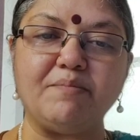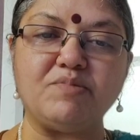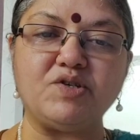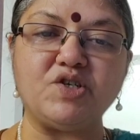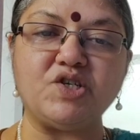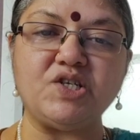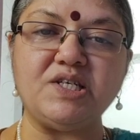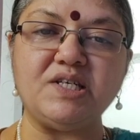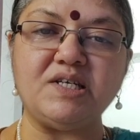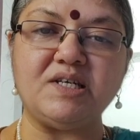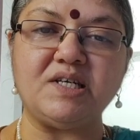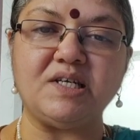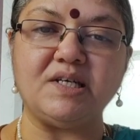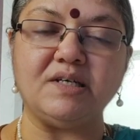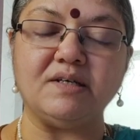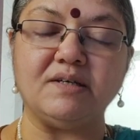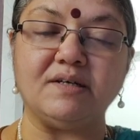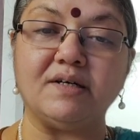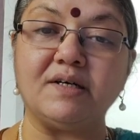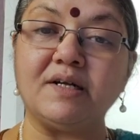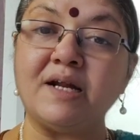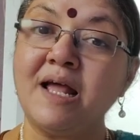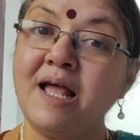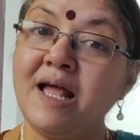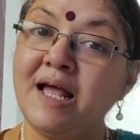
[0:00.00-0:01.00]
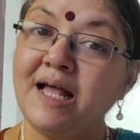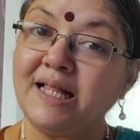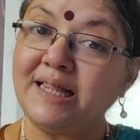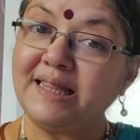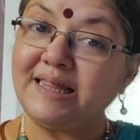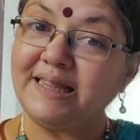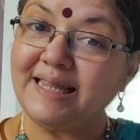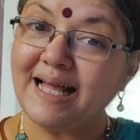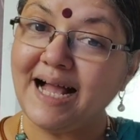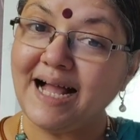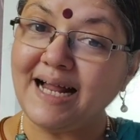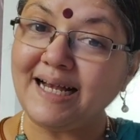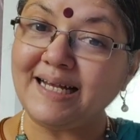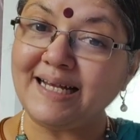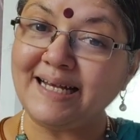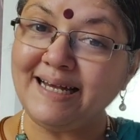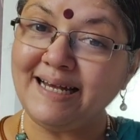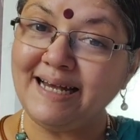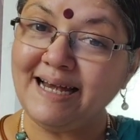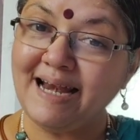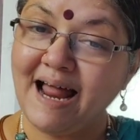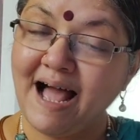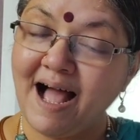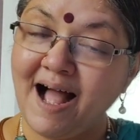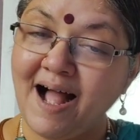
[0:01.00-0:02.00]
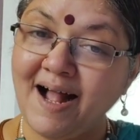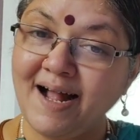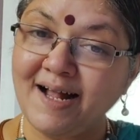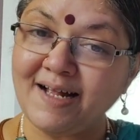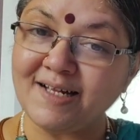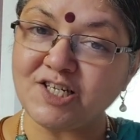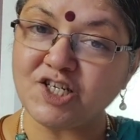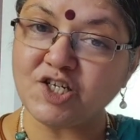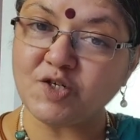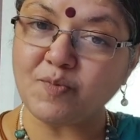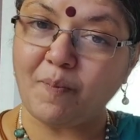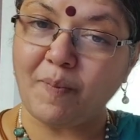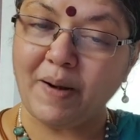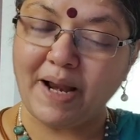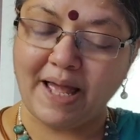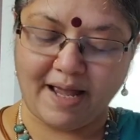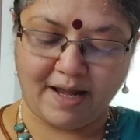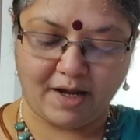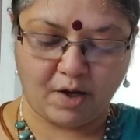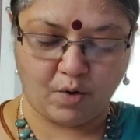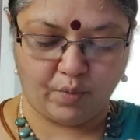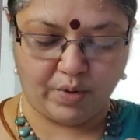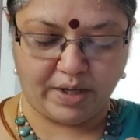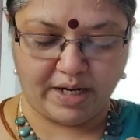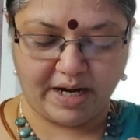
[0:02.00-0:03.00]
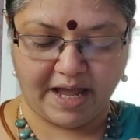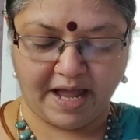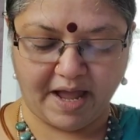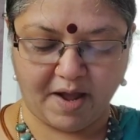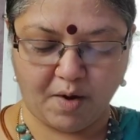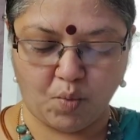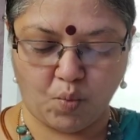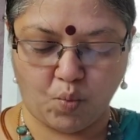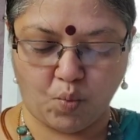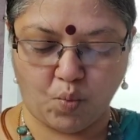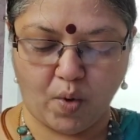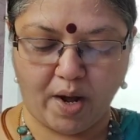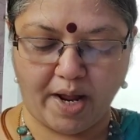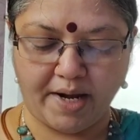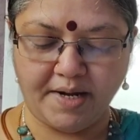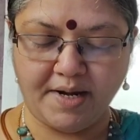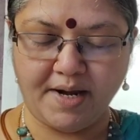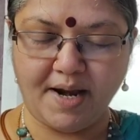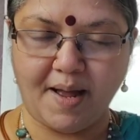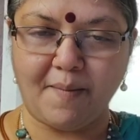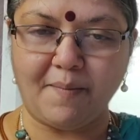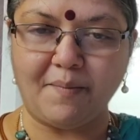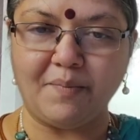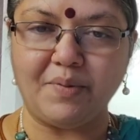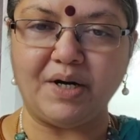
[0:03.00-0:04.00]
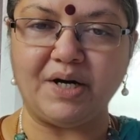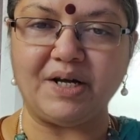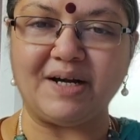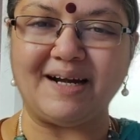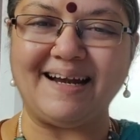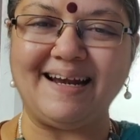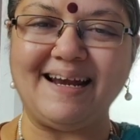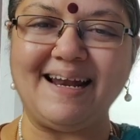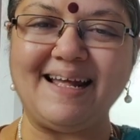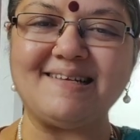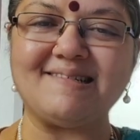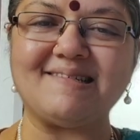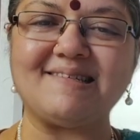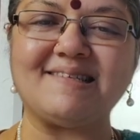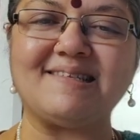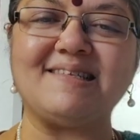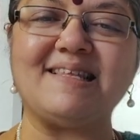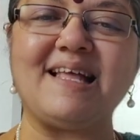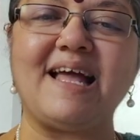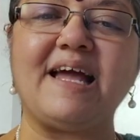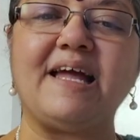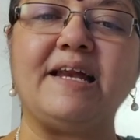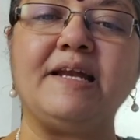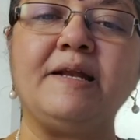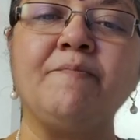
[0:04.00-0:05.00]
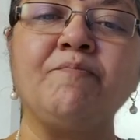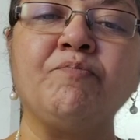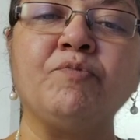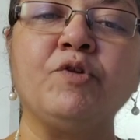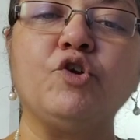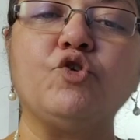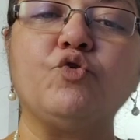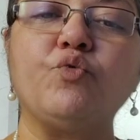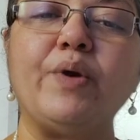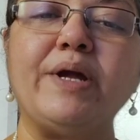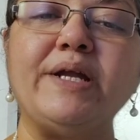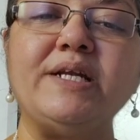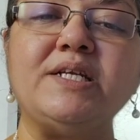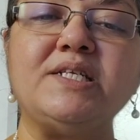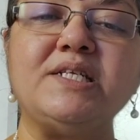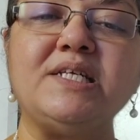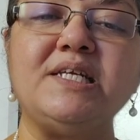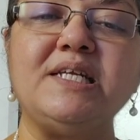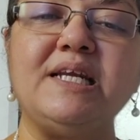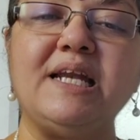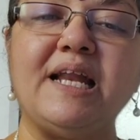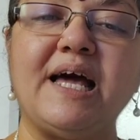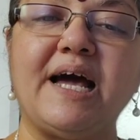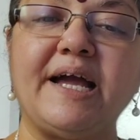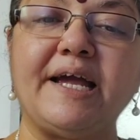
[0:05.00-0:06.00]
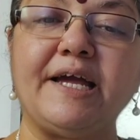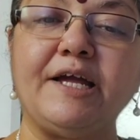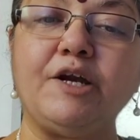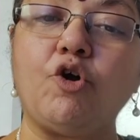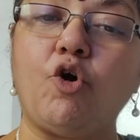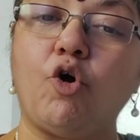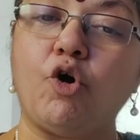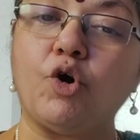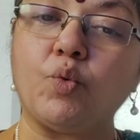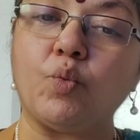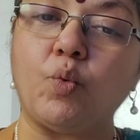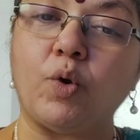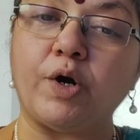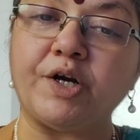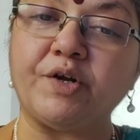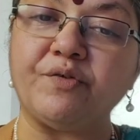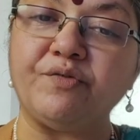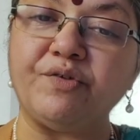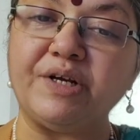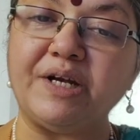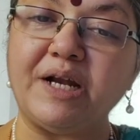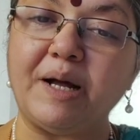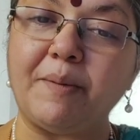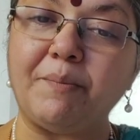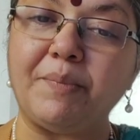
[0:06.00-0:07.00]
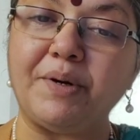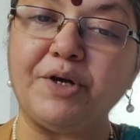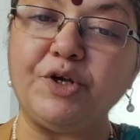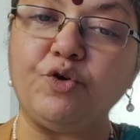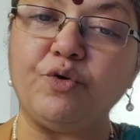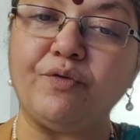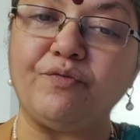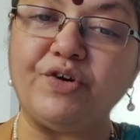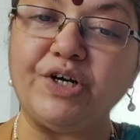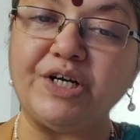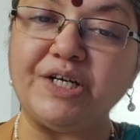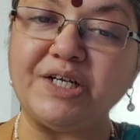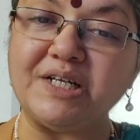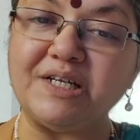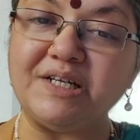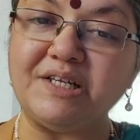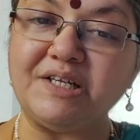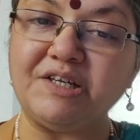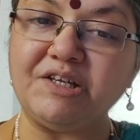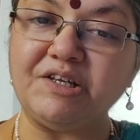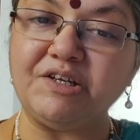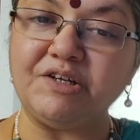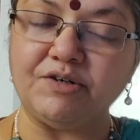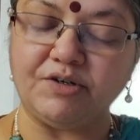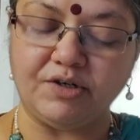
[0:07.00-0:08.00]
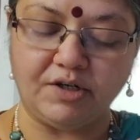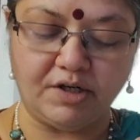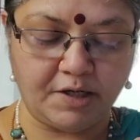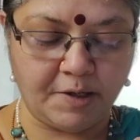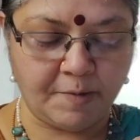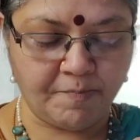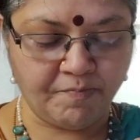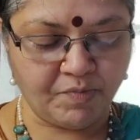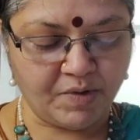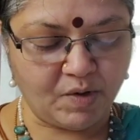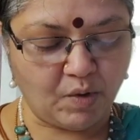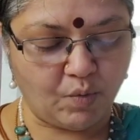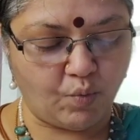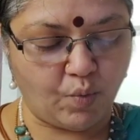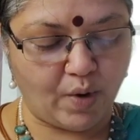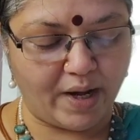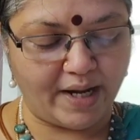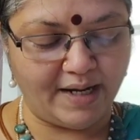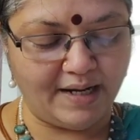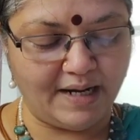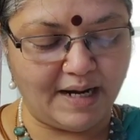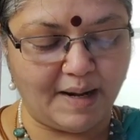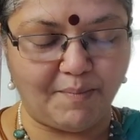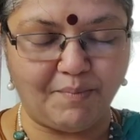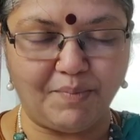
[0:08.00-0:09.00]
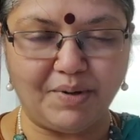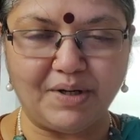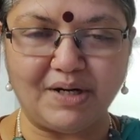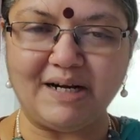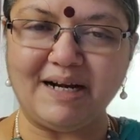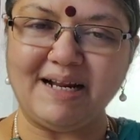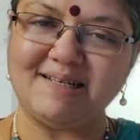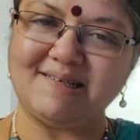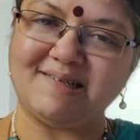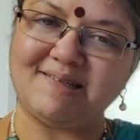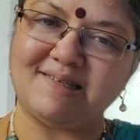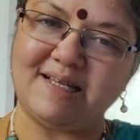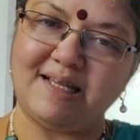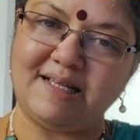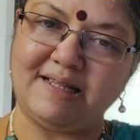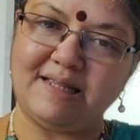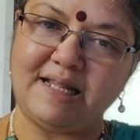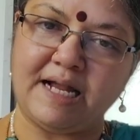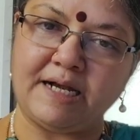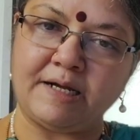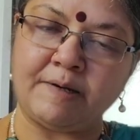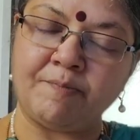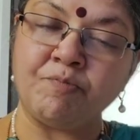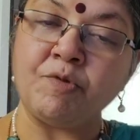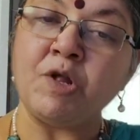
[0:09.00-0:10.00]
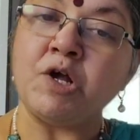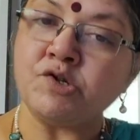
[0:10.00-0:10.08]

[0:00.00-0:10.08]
empty here. That last blank will have one number less than 29 or whatever number you've written here, one number less than that.